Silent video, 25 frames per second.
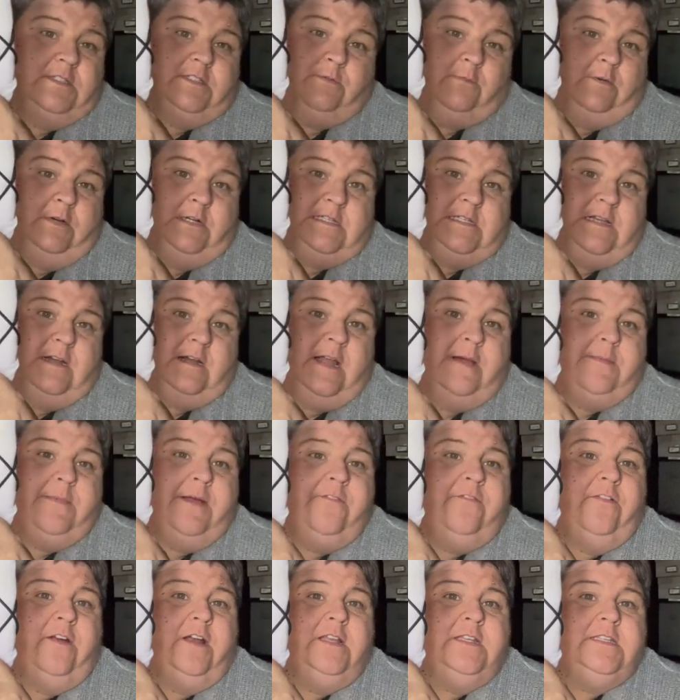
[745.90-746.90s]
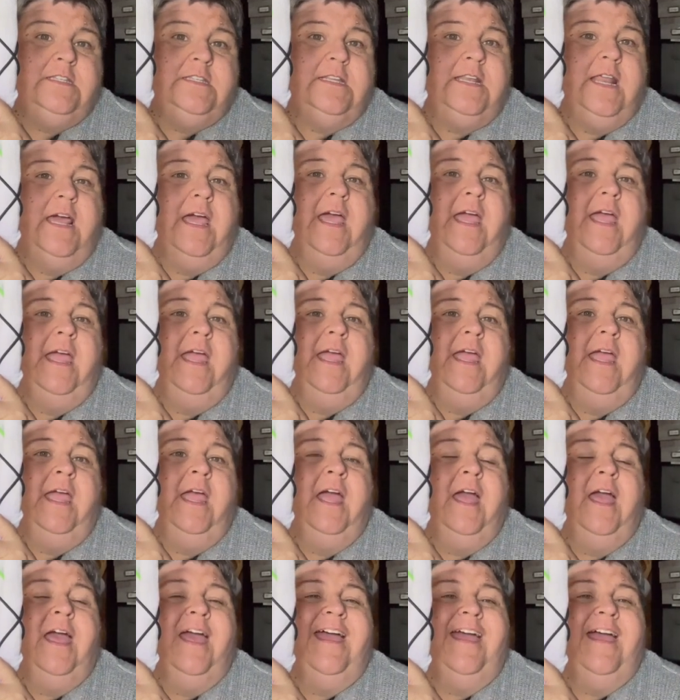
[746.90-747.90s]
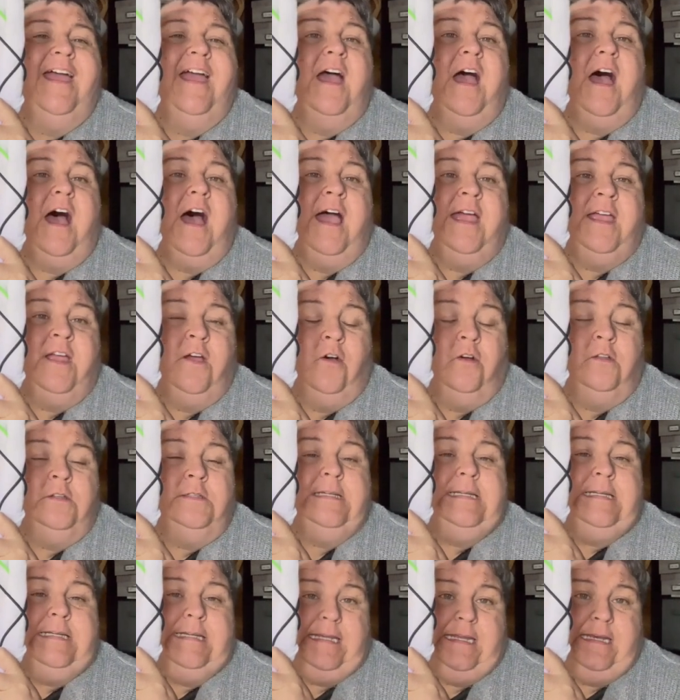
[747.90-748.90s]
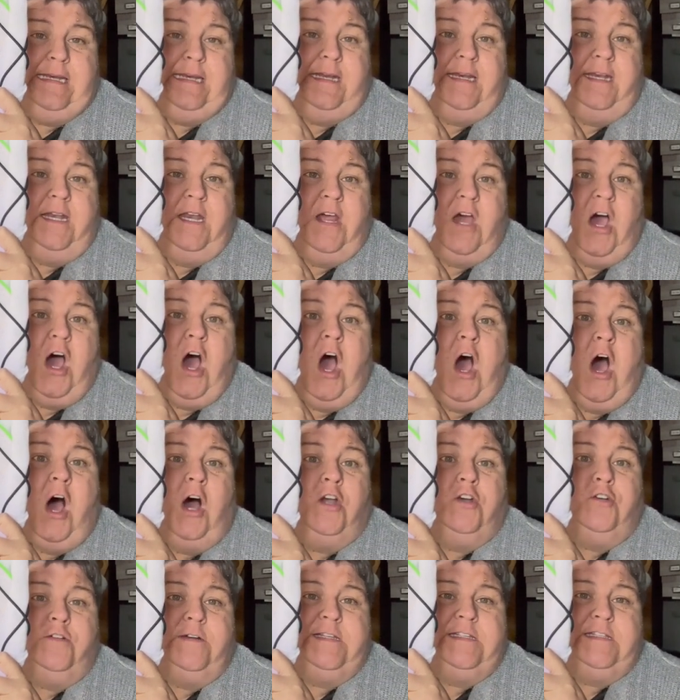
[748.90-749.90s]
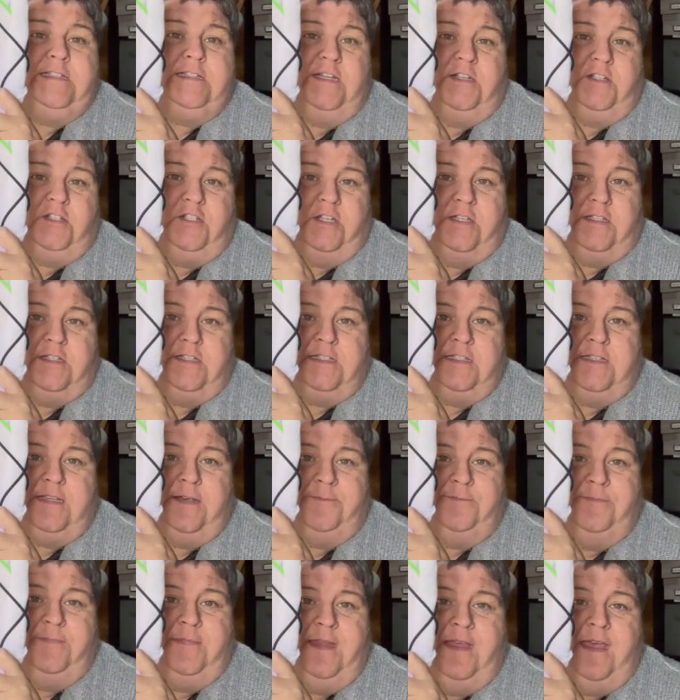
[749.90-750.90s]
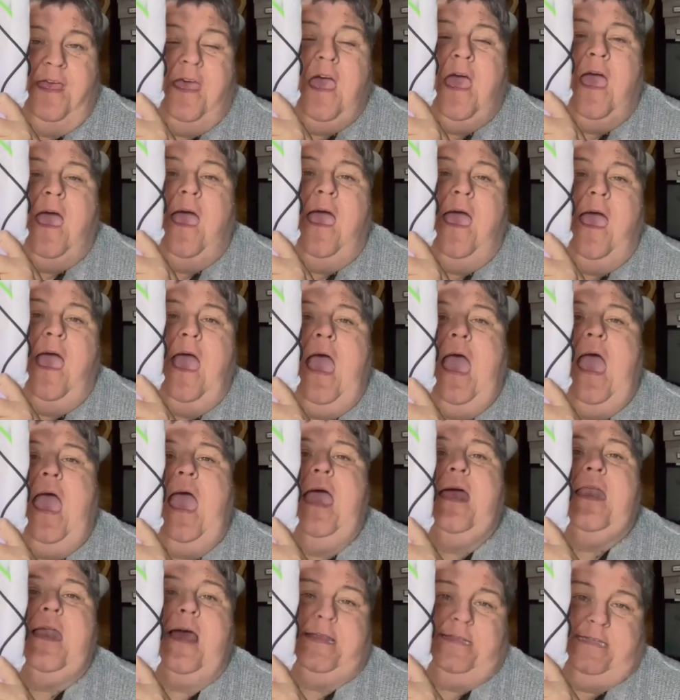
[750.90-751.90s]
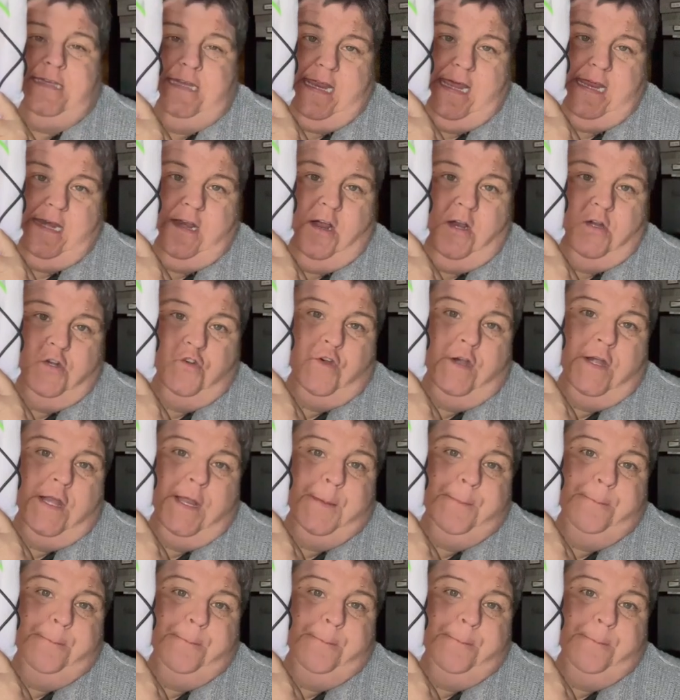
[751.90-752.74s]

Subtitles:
are not my friend today. I only needed 100 stitches. And I did 800.